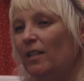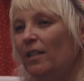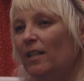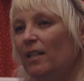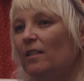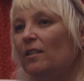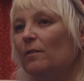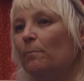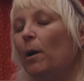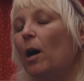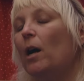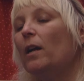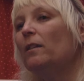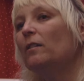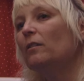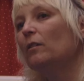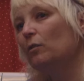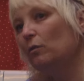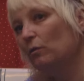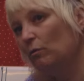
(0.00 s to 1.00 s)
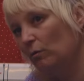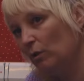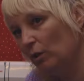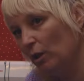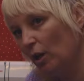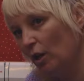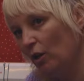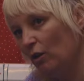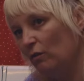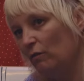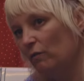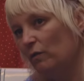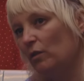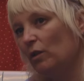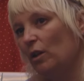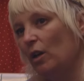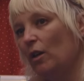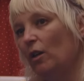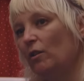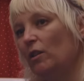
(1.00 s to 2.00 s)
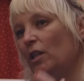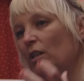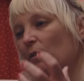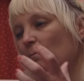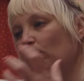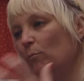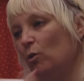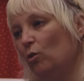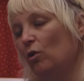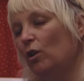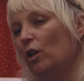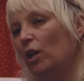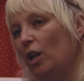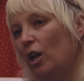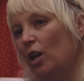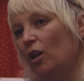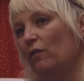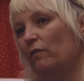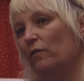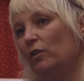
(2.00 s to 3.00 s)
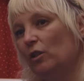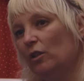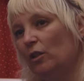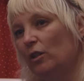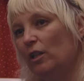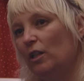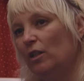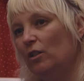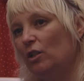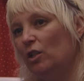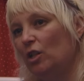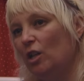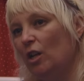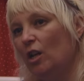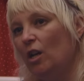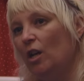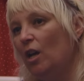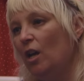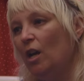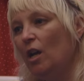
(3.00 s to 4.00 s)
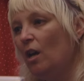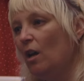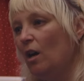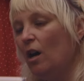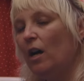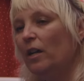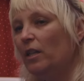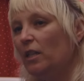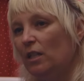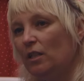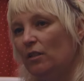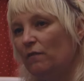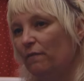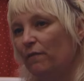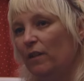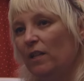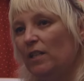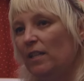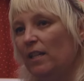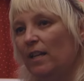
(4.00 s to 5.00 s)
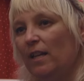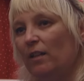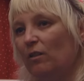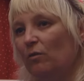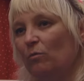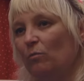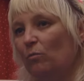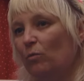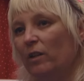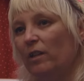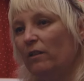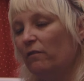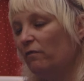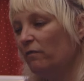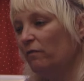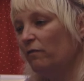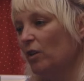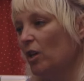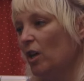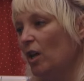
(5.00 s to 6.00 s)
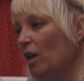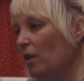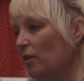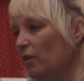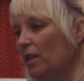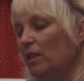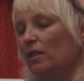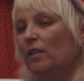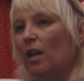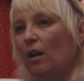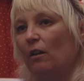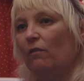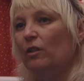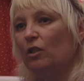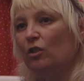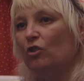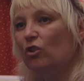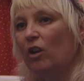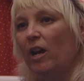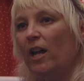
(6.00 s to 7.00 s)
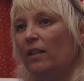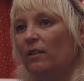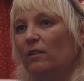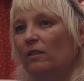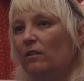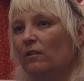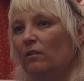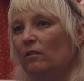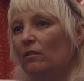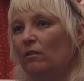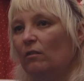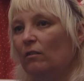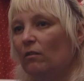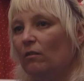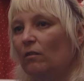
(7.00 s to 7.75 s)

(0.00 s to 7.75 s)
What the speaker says: need to buy new clothes. I need more clothes, and I need to fit in with this current trend. And